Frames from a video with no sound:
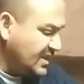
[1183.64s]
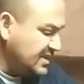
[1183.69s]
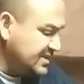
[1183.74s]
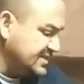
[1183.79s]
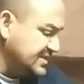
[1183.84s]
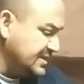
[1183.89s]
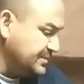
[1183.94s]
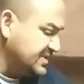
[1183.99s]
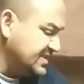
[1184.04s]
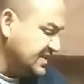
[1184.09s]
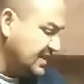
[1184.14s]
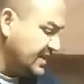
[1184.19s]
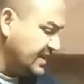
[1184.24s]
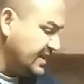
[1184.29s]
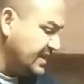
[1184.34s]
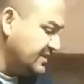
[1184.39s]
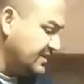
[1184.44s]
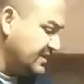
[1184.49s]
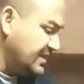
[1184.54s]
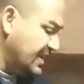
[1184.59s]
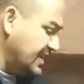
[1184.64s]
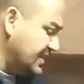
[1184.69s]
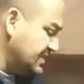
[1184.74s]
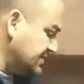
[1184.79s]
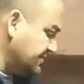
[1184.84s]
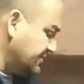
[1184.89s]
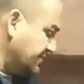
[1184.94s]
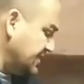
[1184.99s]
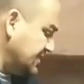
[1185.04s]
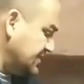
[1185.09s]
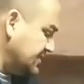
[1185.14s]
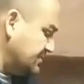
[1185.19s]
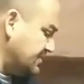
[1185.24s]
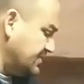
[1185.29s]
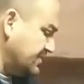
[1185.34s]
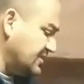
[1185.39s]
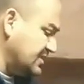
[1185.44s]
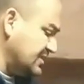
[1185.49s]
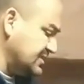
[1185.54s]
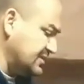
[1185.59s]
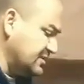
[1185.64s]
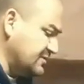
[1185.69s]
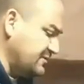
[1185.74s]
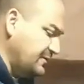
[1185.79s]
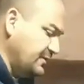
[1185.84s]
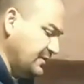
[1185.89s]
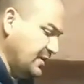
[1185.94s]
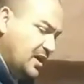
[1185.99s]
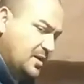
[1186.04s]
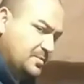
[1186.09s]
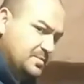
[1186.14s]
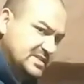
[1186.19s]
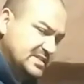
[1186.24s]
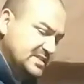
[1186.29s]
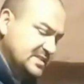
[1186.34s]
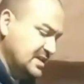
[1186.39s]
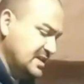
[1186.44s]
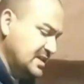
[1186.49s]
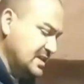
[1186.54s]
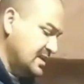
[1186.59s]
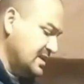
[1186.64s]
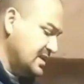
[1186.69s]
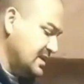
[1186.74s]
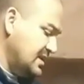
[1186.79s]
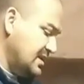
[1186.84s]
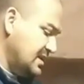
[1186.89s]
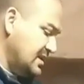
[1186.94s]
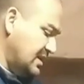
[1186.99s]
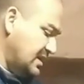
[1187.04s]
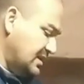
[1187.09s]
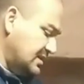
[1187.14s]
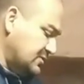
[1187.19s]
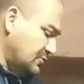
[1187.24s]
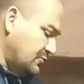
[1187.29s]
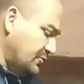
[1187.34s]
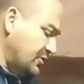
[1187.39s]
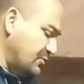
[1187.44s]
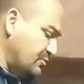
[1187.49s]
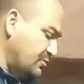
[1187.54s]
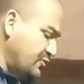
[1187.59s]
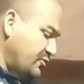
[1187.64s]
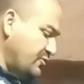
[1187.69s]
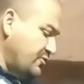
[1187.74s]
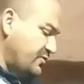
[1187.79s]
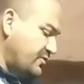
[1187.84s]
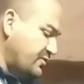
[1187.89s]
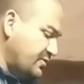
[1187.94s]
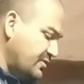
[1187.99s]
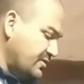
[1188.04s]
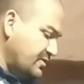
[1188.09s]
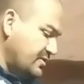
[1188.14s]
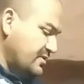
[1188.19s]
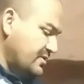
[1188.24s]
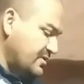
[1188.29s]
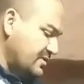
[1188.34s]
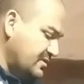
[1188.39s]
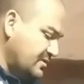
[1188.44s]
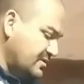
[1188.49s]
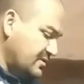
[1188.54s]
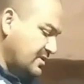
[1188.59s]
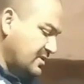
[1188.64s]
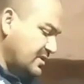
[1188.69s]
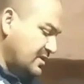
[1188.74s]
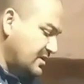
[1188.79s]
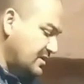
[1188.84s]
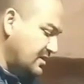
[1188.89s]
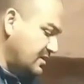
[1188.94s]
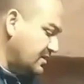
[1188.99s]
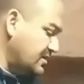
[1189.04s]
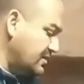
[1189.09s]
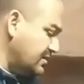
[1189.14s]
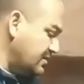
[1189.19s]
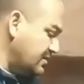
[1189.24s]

zip tie the ends of this, or else it flops. And so when you move the